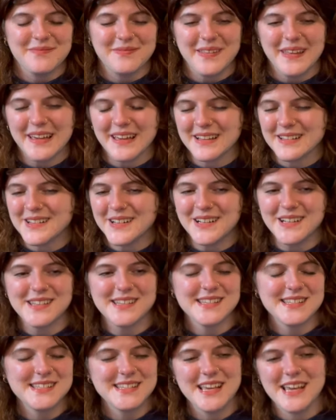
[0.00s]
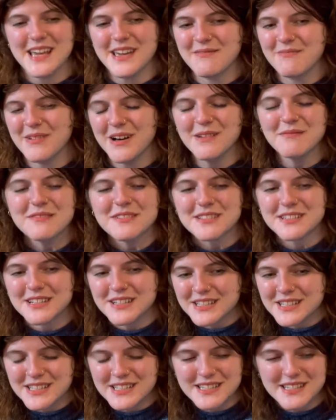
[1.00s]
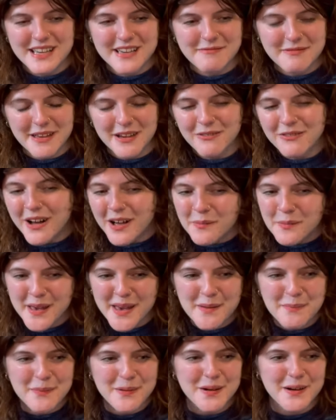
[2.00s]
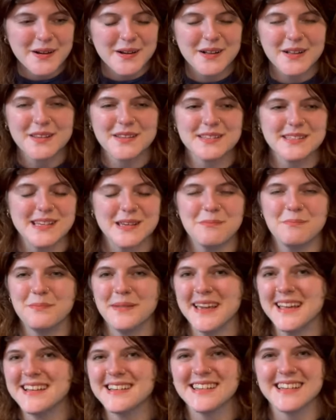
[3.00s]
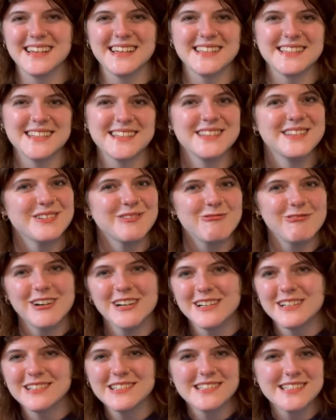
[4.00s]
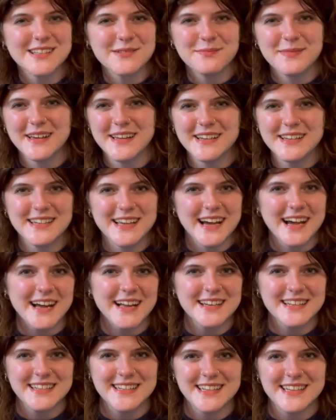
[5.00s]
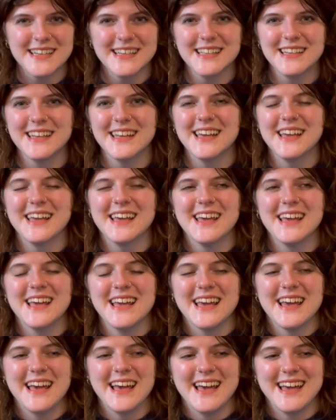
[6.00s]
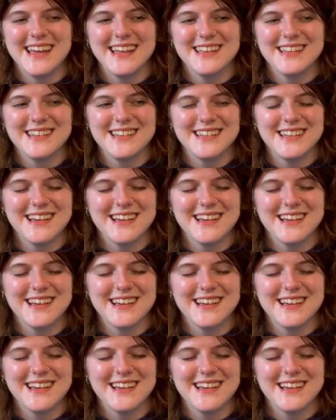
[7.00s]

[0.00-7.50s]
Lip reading: like it's all the same, almost all the same, like wallpaper and all the same paintings on the walls that my dad did, and